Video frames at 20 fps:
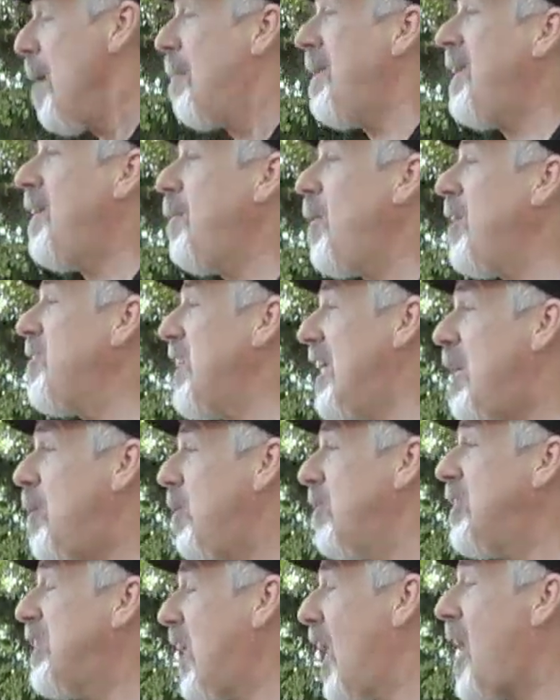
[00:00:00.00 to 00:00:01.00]
But he wasn't, he
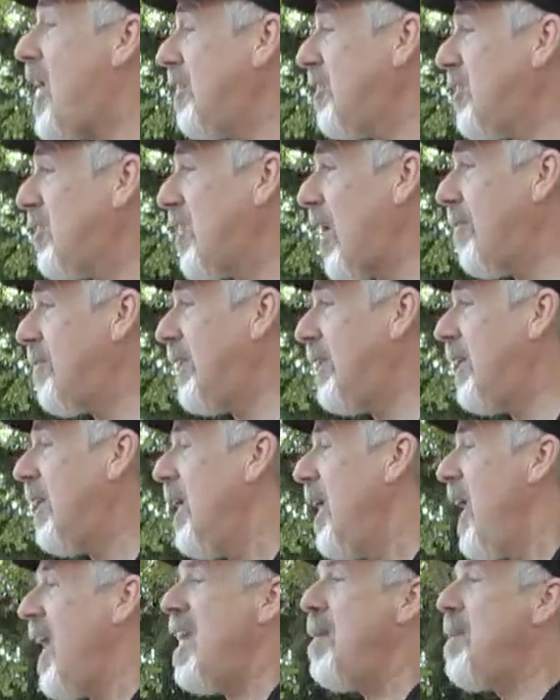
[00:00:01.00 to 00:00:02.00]
wasn't conscious of it,
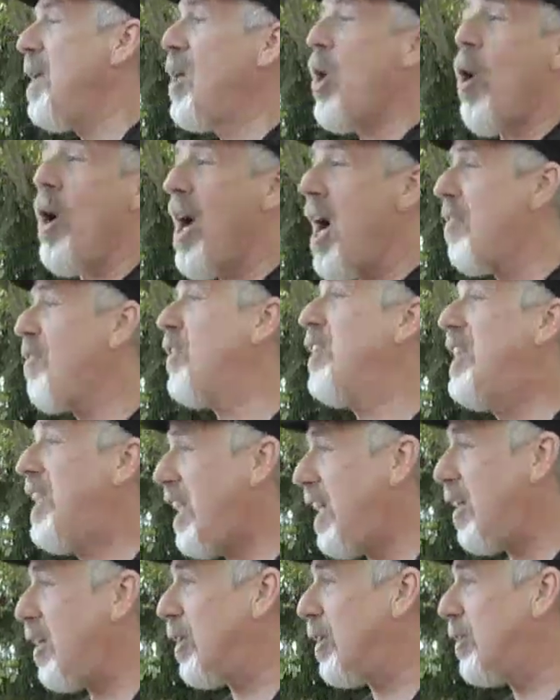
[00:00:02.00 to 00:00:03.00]
and it had been going on for
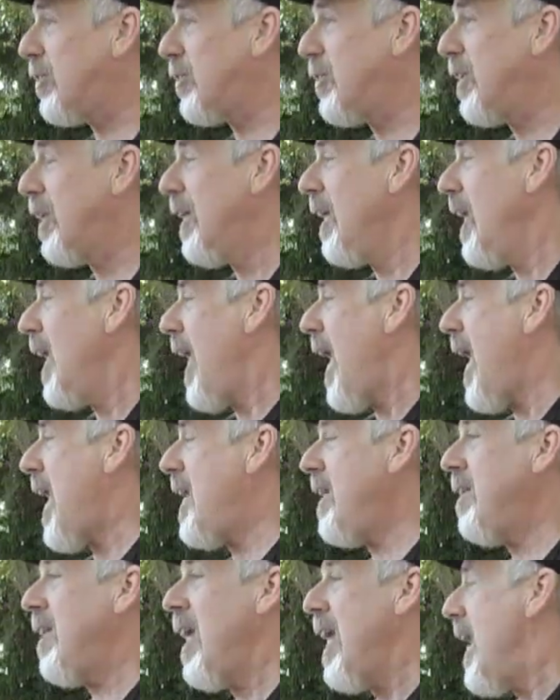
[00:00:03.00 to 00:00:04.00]
years,
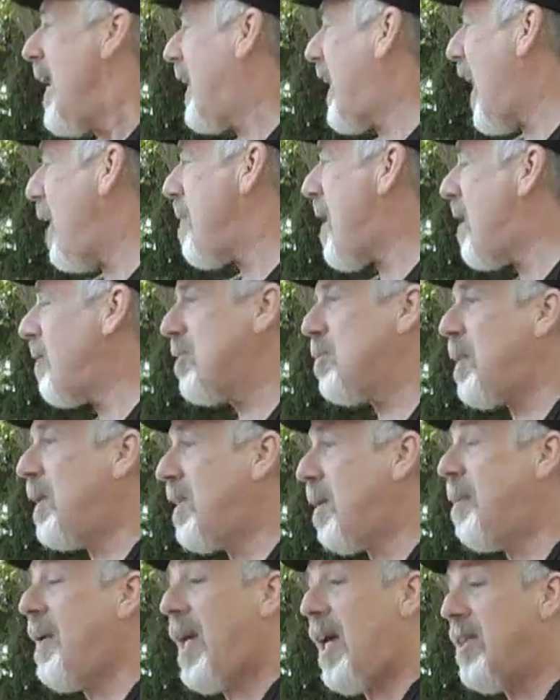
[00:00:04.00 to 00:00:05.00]
and it came out
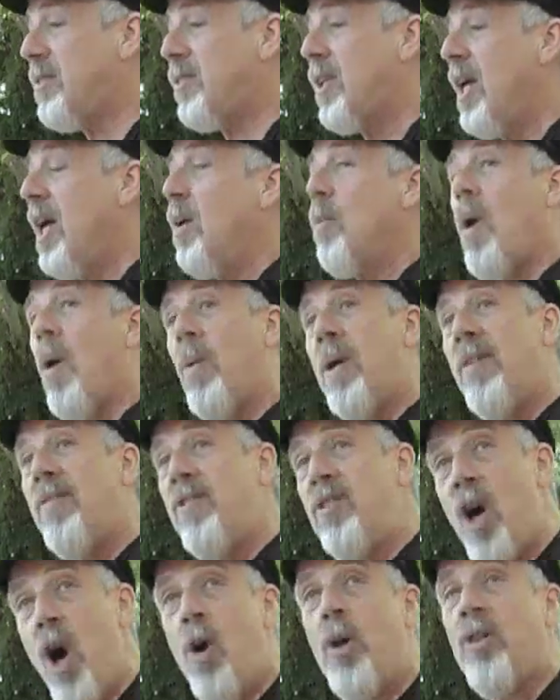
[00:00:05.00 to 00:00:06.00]
because what we've
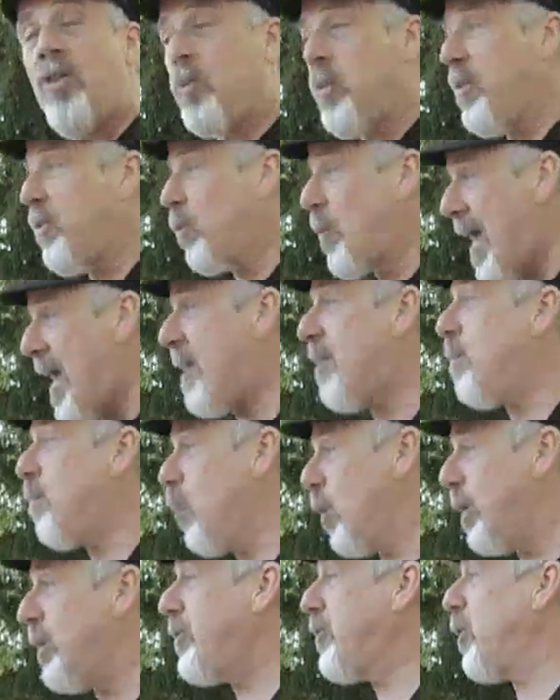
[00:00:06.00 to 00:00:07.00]
noticed with random
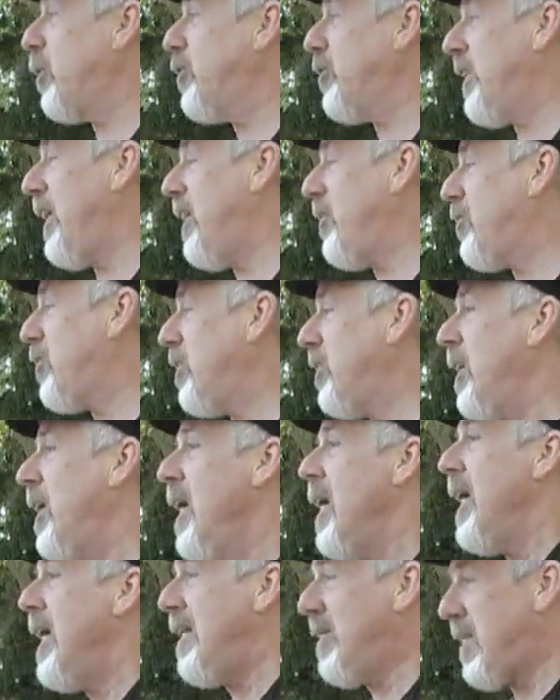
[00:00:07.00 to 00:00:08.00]
word association
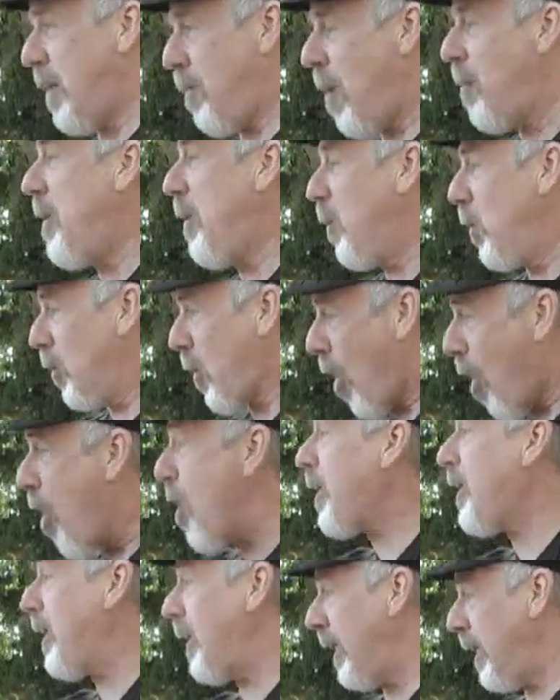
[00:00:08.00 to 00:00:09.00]
is, and what we were
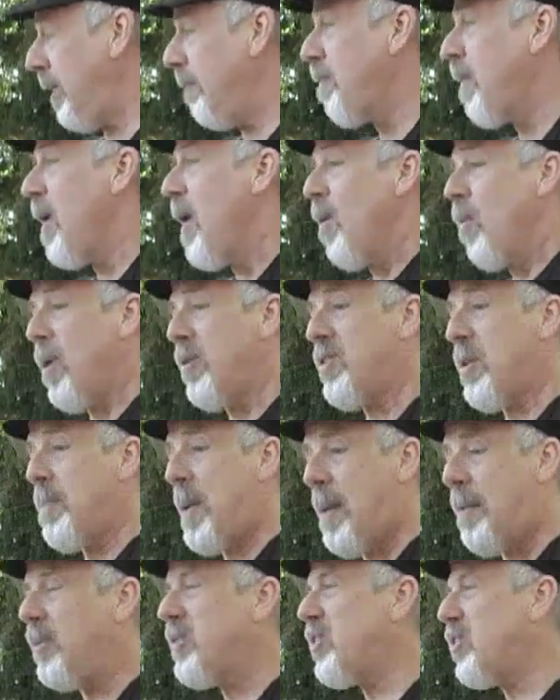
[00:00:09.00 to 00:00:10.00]
arguing was that
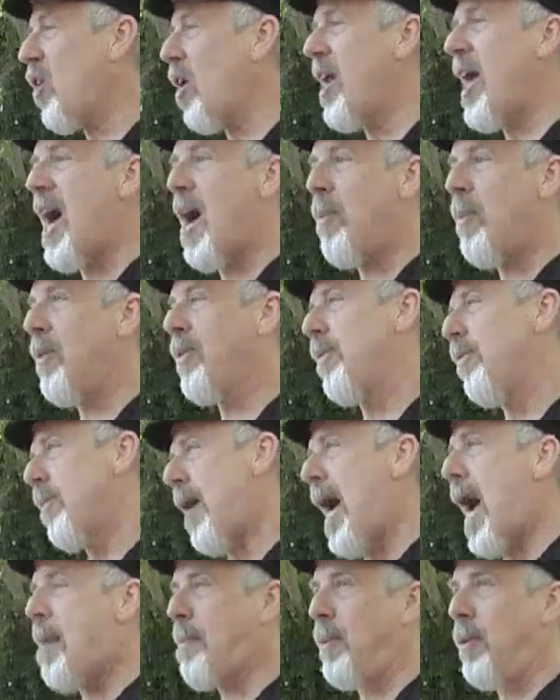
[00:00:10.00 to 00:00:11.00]
people start out with
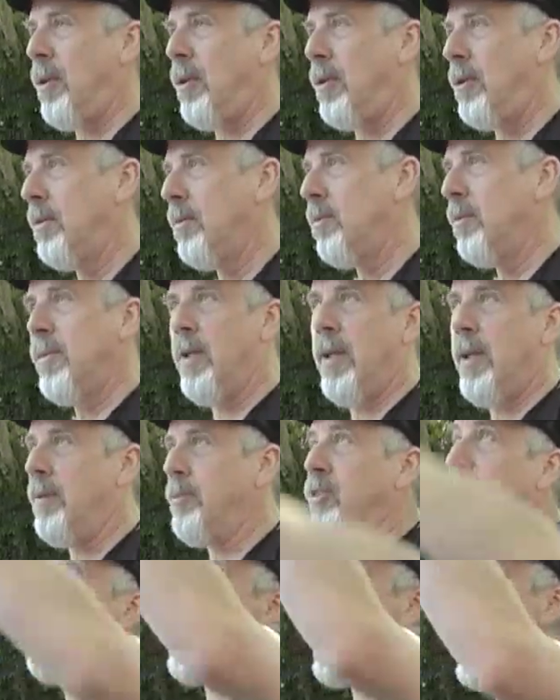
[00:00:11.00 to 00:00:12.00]
apple, uh,
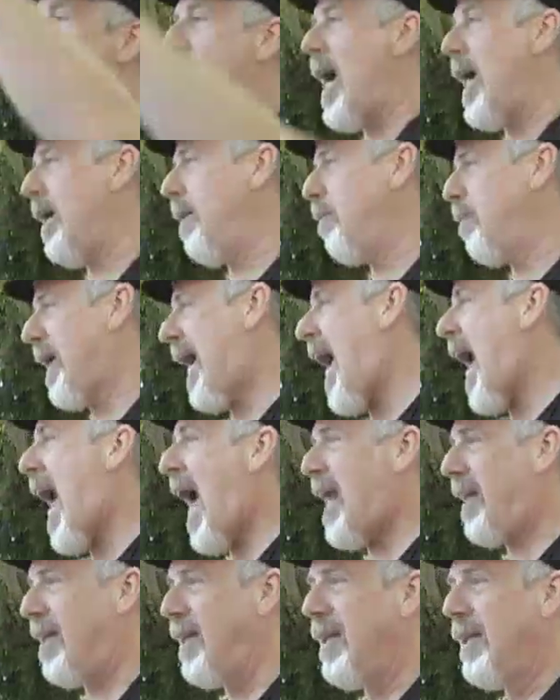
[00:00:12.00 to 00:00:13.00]
sky,
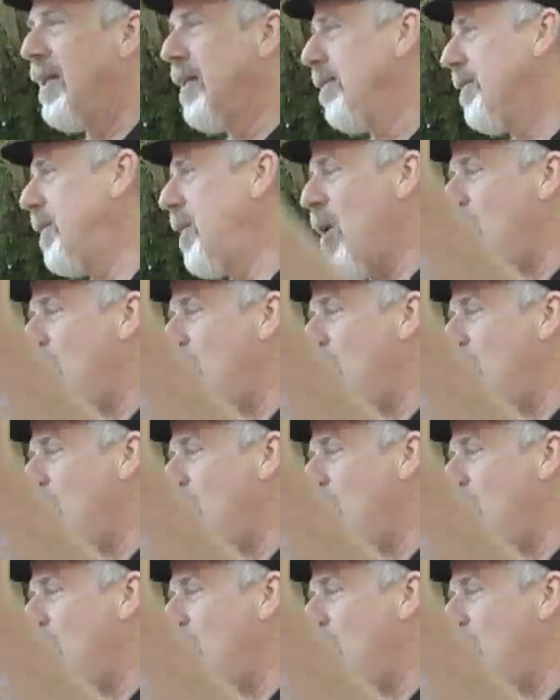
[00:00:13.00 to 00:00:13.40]
cat, you